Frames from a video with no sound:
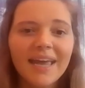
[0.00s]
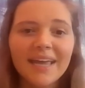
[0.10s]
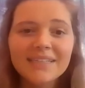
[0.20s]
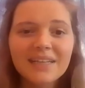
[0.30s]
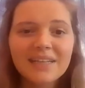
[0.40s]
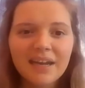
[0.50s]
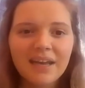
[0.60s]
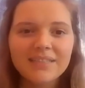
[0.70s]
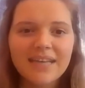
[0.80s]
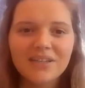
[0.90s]
E.
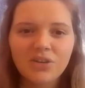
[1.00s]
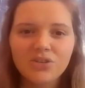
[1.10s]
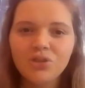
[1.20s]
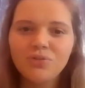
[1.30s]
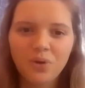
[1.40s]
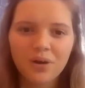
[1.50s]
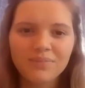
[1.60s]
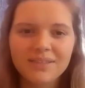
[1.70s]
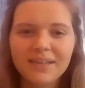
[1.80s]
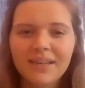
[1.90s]
histolytica takes on two
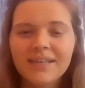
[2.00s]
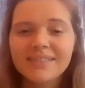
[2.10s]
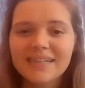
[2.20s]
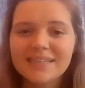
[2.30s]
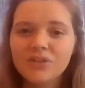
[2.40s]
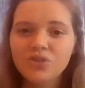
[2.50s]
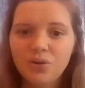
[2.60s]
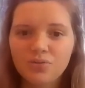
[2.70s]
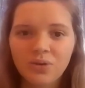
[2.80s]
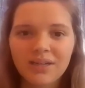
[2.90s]
forms, cyst and
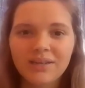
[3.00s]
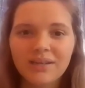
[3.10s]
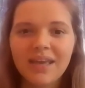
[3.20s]
trophozoite.